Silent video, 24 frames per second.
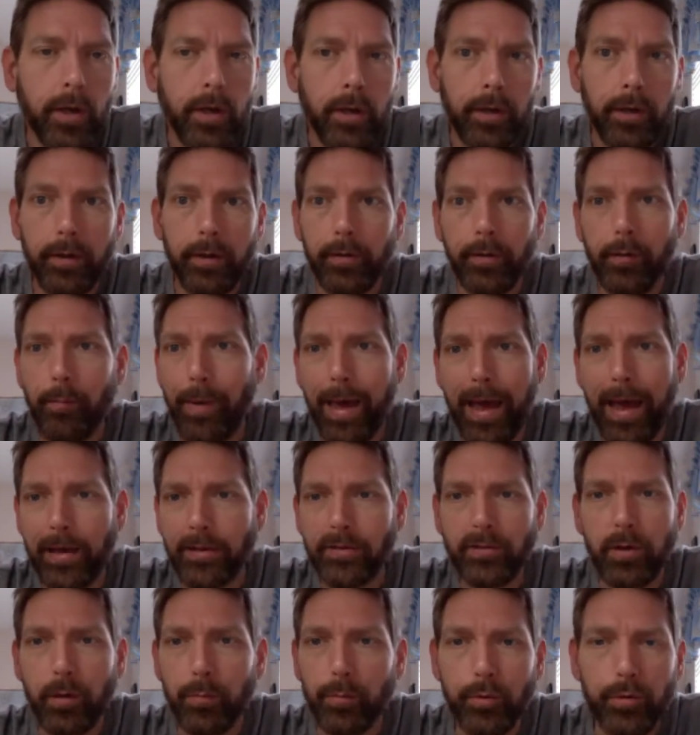the mass
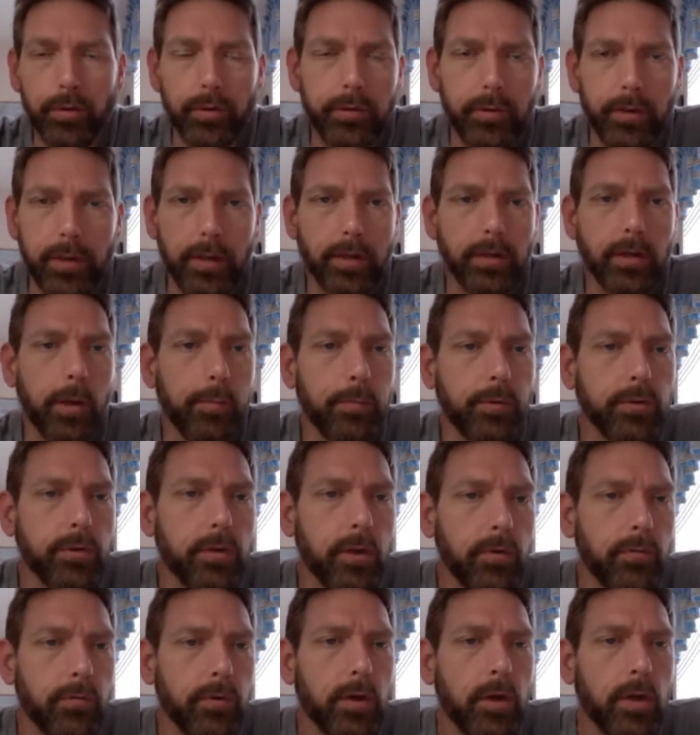numbers and that type of stuff.